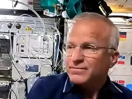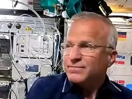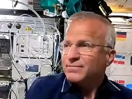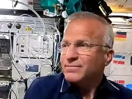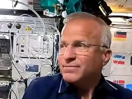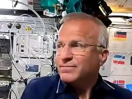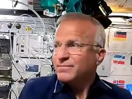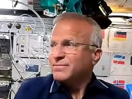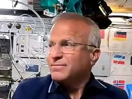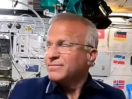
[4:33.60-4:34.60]

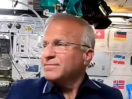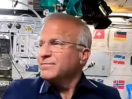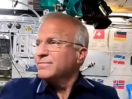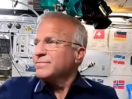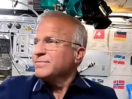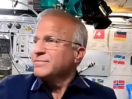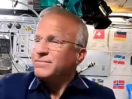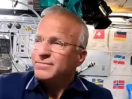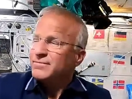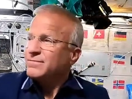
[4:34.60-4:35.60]

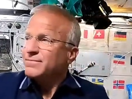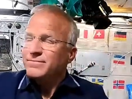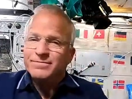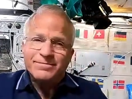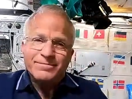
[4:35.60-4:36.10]
No one is speaking in this clip.